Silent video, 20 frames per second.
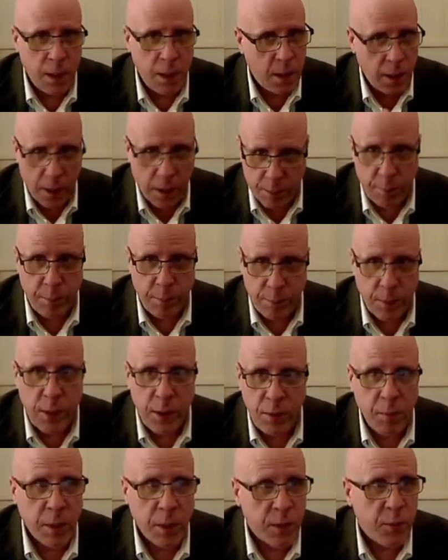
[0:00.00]
And
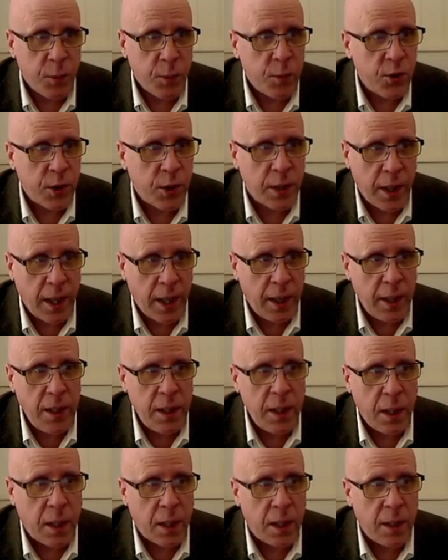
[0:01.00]
believe me, if you stick any
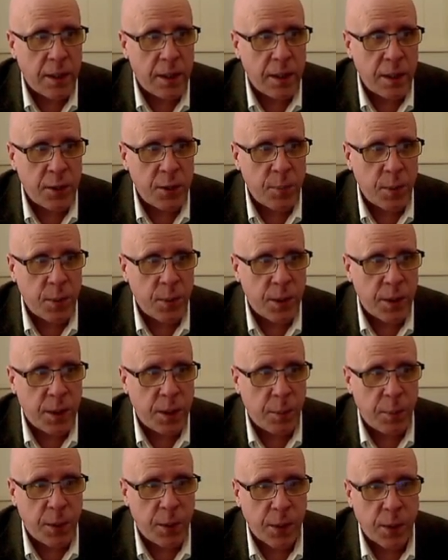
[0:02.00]
odd exponent
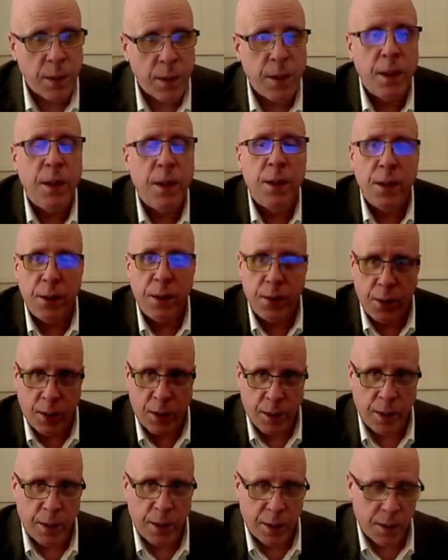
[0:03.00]
up here, you're going
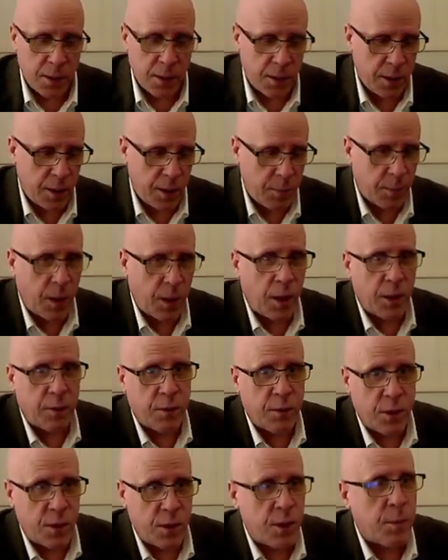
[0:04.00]
to get the same kind of
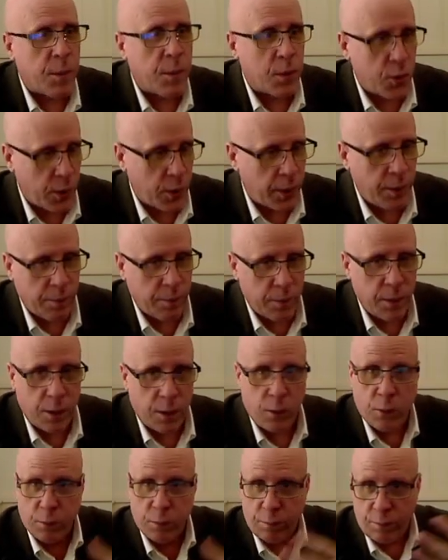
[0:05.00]
symmetry.
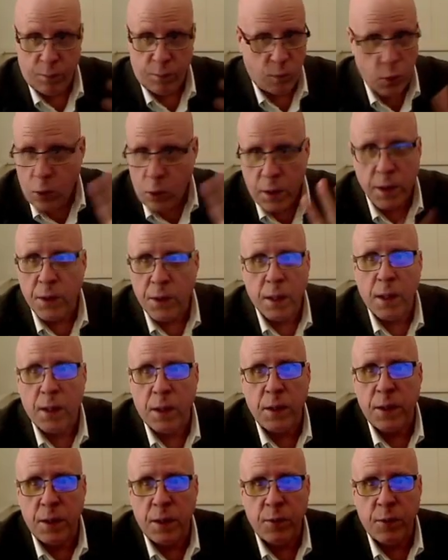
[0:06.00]
It'll look entirely
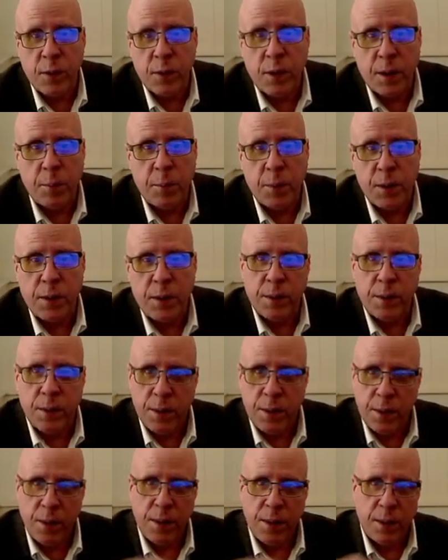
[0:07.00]
differently, but
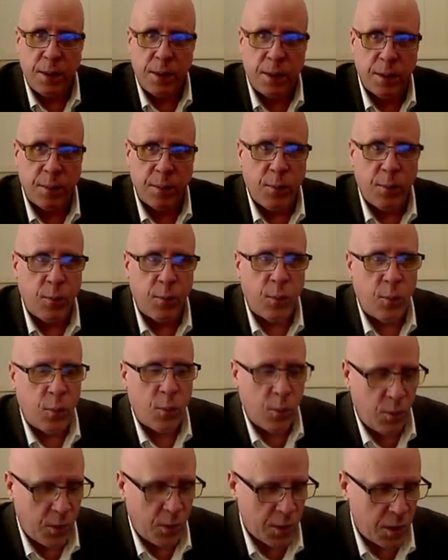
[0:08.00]
the
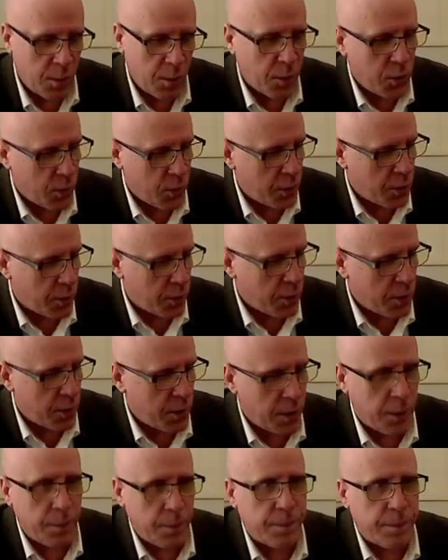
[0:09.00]
symmetries are the
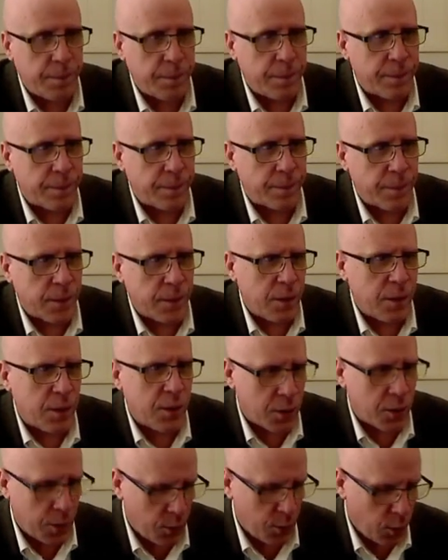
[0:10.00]
same. Let's
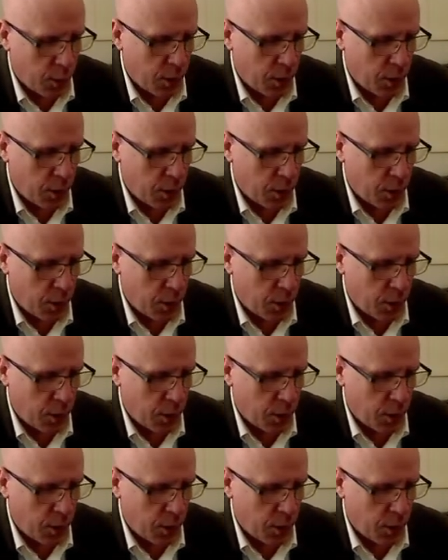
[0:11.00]
just do